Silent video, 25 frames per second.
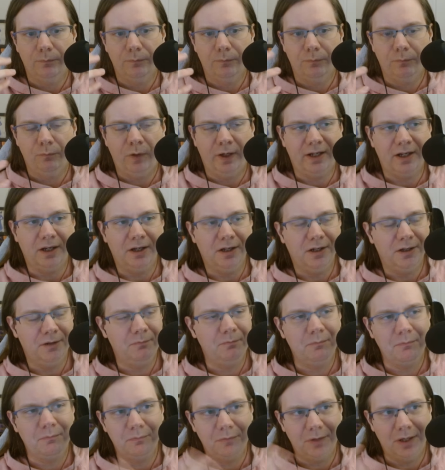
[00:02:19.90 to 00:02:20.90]
like a
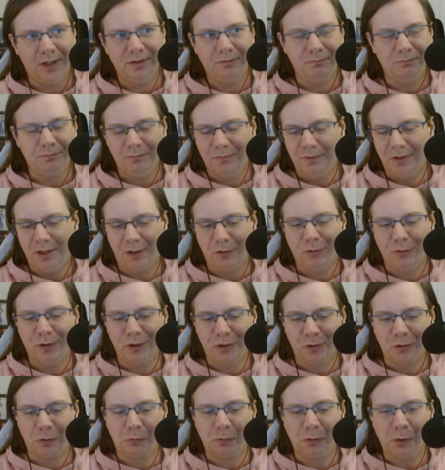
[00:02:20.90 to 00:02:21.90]

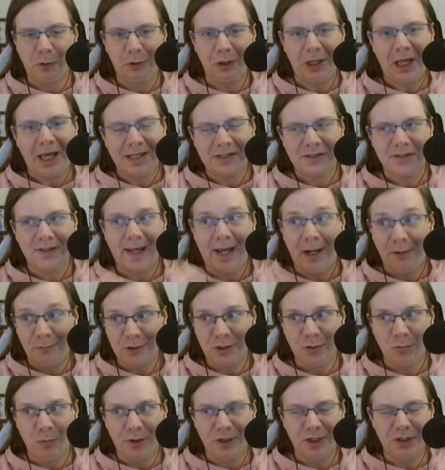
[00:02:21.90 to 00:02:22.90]
critical role, ask how do you
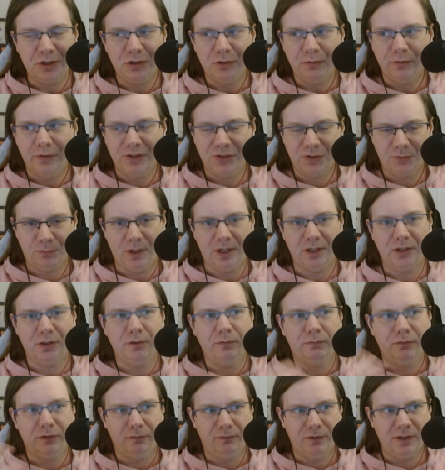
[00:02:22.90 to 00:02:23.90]
want to do this, right? You've
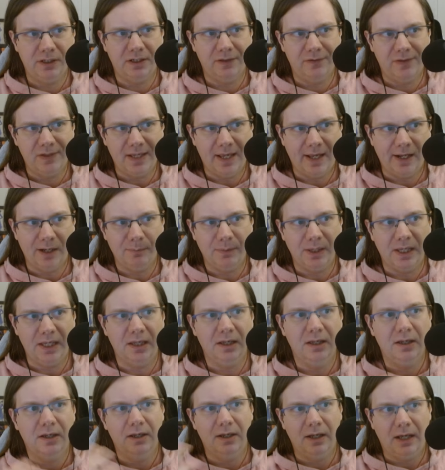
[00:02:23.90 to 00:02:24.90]
defeated the enemy.
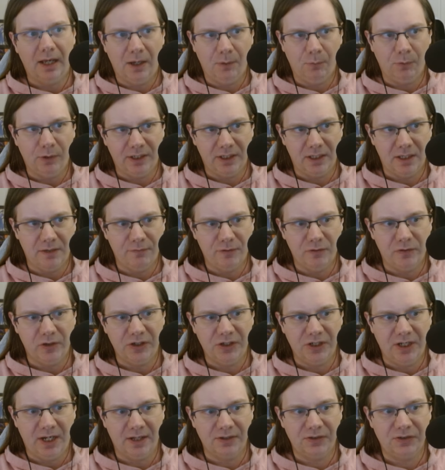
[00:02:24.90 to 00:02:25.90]
I want to give you the
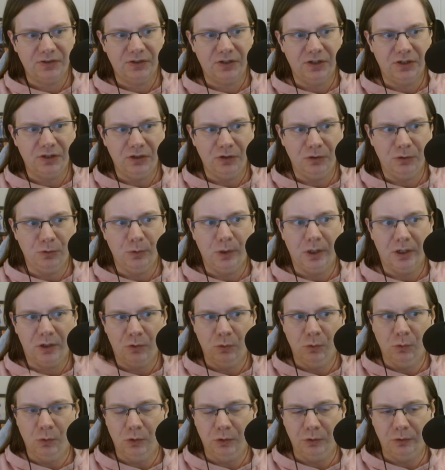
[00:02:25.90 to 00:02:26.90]
chance to do a
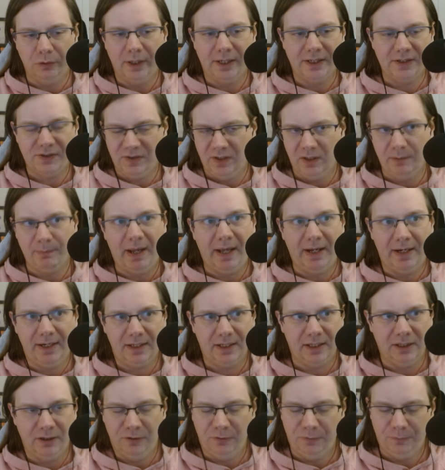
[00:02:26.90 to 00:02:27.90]
cool like cinematic
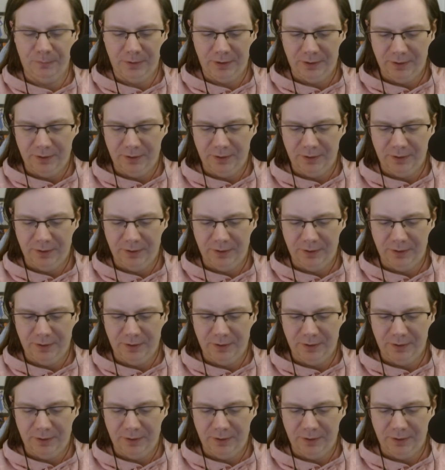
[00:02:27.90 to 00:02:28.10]
kill.